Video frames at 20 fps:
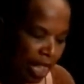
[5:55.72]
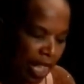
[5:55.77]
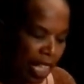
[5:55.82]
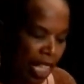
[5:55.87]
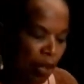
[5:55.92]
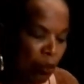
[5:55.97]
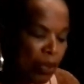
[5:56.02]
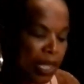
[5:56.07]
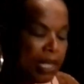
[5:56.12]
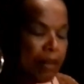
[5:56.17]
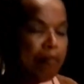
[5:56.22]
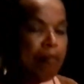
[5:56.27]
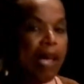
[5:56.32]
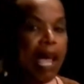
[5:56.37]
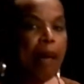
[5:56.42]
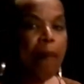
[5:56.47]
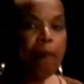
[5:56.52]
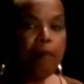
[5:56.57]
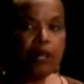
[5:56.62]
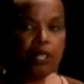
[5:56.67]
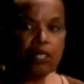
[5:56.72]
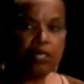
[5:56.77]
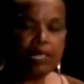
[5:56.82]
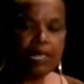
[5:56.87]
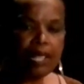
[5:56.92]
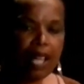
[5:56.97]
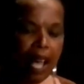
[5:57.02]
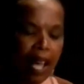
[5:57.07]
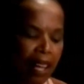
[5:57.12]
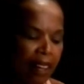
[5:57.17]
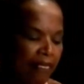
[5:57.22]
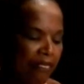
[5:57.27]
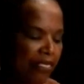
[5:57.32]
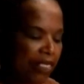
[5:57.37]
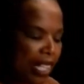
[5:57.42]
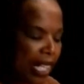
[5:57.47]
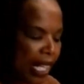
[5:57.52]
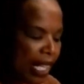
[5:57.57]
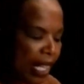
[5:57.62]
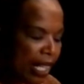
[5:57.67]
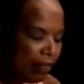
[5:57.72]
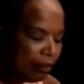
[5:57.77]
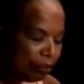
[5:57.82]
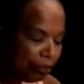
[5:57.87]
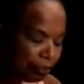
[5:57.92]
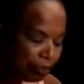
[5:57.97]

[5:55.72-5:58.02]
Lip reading: It was members of the